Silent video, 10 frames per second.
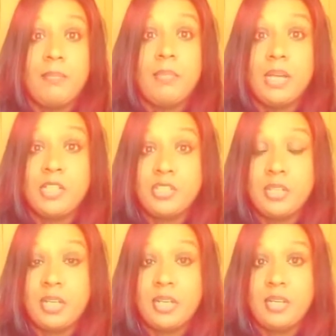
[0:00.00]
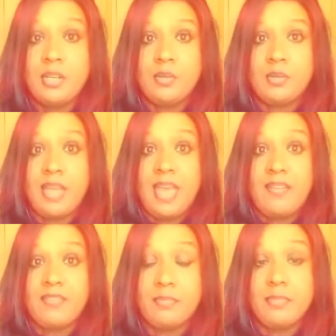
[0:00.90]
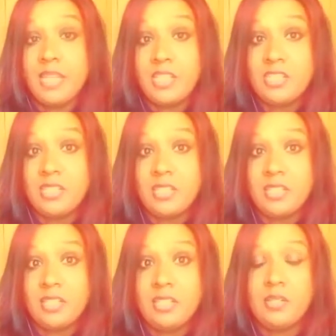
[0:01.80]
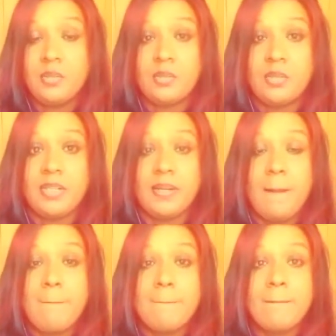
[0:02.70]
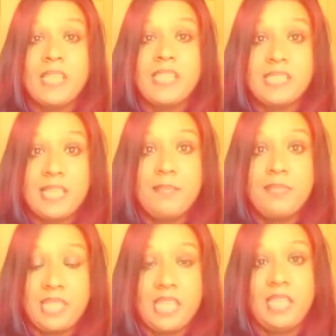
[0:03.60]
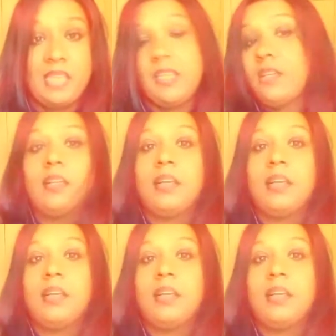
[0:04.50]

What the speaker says: mantra or affirmation or something.